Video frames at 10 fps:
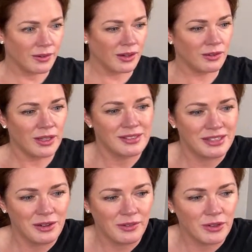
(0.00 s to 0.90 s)
Oh,
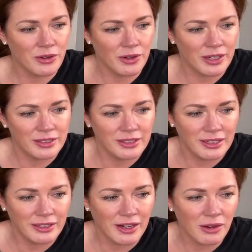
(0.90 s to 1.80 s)
Leslie, you have your
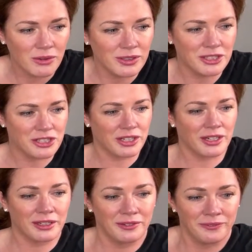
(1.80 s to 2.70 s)
granddaughter. How old is
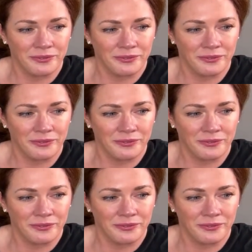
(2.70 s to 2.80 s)
she?